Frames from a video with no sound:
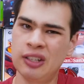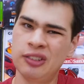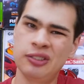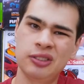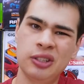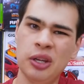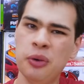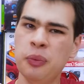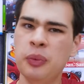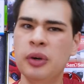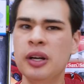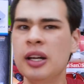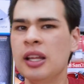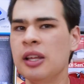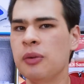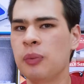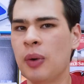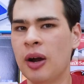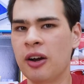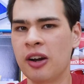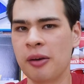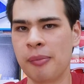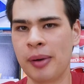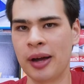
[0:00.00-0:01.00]
don't really
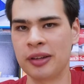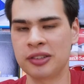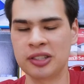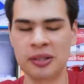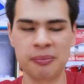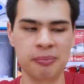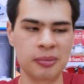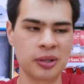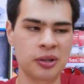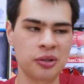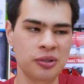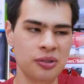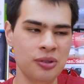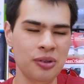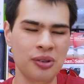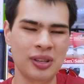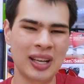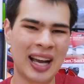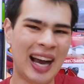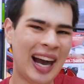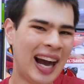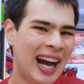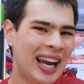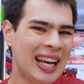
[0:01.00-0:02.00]
worry about them because you
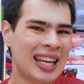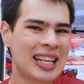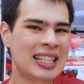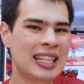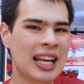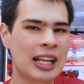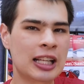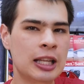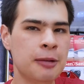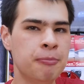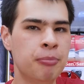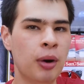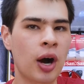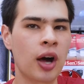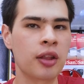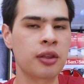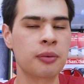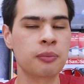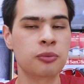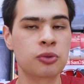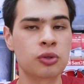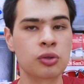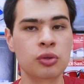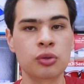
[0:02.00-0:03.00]
can't exactly buy
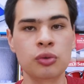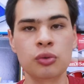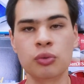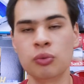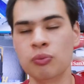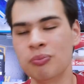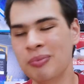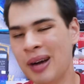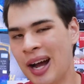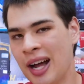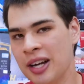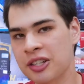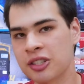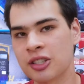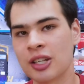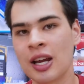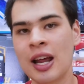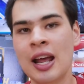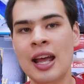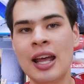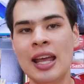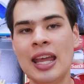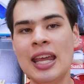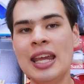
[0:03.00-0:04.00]
them too much
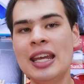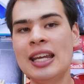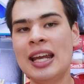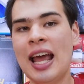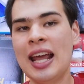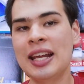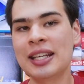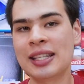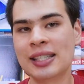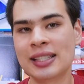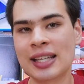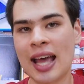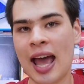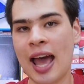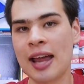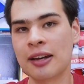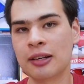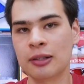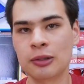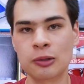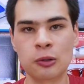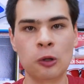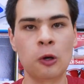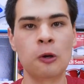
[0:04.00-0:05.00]
in a
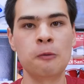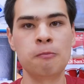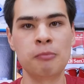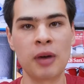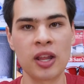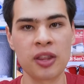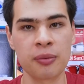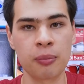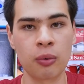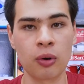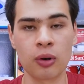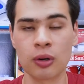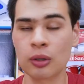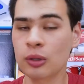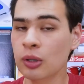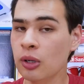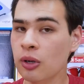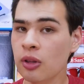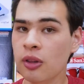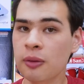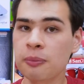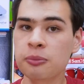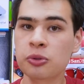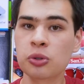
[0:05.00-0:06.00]
standalone motherboard. A lot
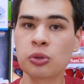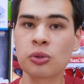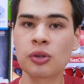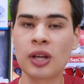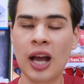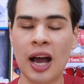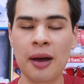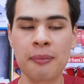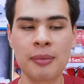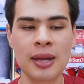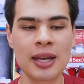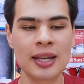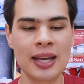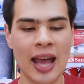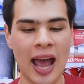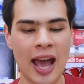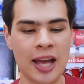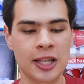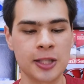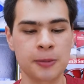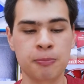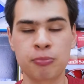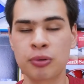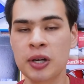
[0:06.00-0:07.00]
of them do come in
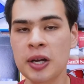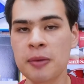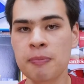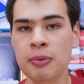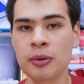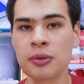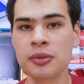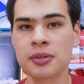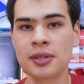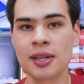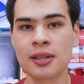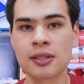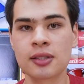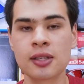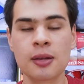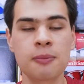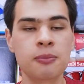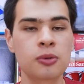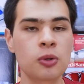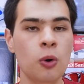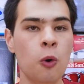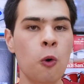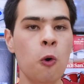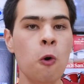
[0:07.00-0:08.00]
as pre-built
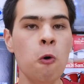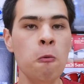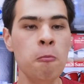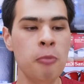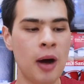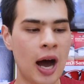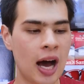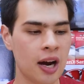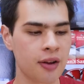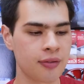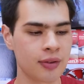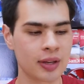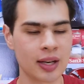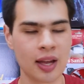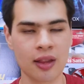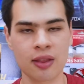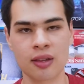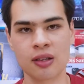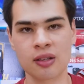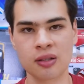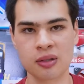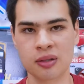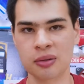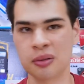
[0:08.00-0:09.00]
systems or part of
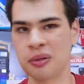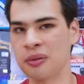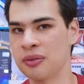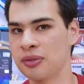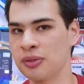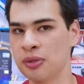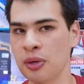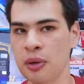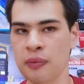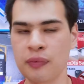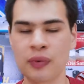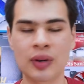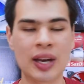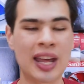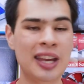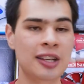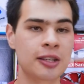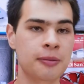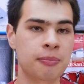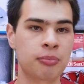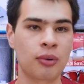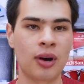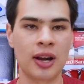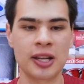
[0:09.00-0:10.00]
another sort of server and
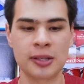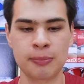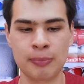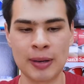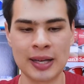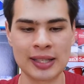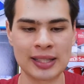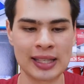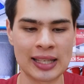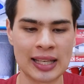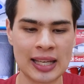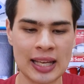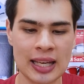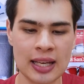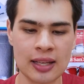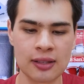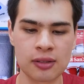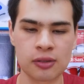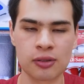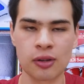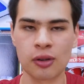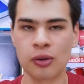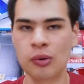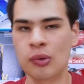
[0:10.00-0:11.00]
enterprise piece of gear.
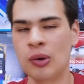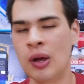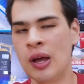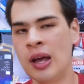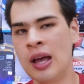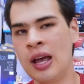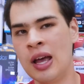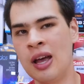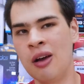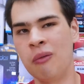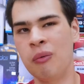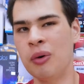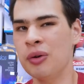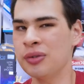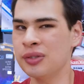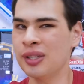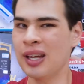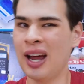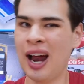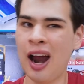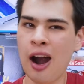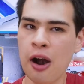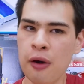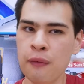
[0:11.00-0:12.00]
So whilst
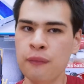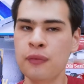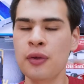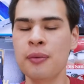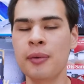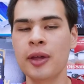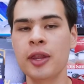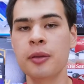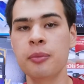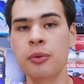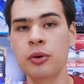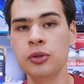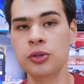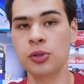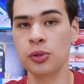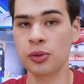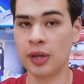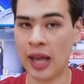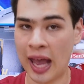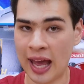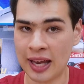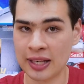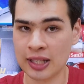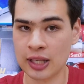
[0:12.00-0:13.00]
there are a few motherboards you
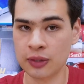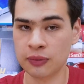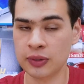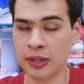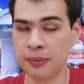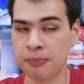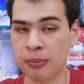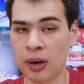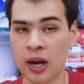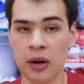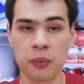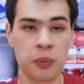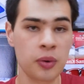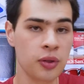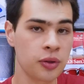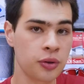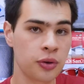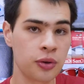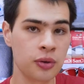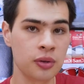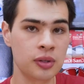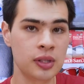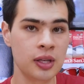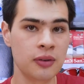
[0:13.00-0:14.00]
can definitely buy with
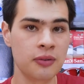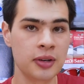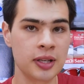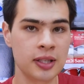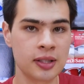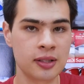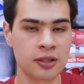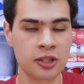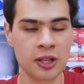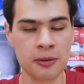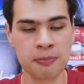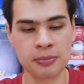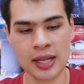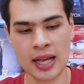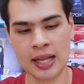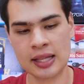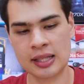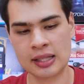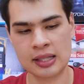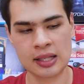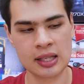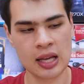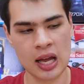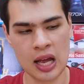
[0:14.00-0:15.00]
Q series
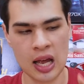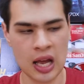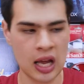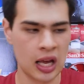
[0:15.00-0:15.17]
chipsets,